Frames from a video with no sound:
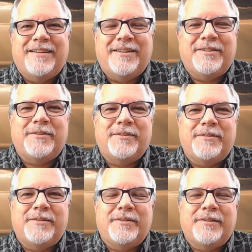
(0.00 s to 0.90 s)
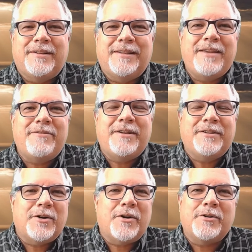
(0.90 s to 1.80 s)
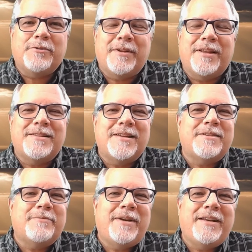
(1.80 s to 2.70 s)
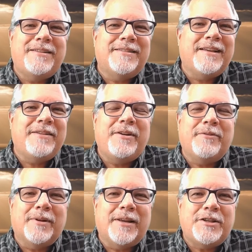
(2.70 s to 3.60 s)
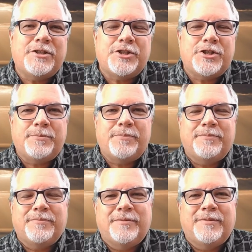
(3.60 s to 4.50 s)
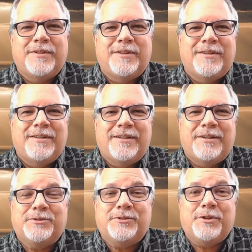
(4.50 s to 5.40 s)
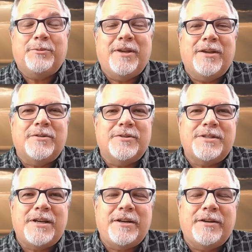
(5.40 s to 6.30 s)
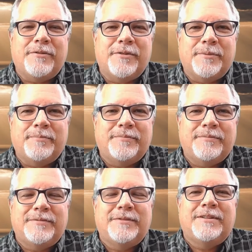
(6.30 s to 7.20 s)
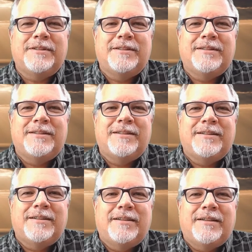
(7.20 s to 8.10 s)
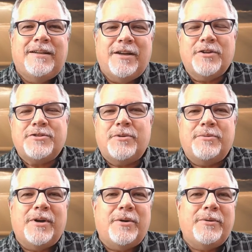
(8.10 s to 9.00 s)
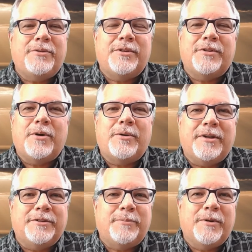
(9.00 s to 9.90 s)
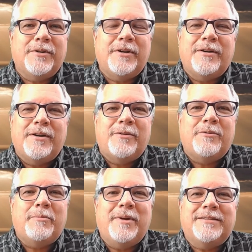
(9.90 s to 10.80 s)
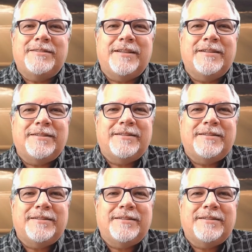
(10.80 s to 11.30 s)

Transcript: is leaving the earth, but that doesn't mean he's leaving relationship. He'll still be interceding for them. He also knows that the Holy Spirit will be sent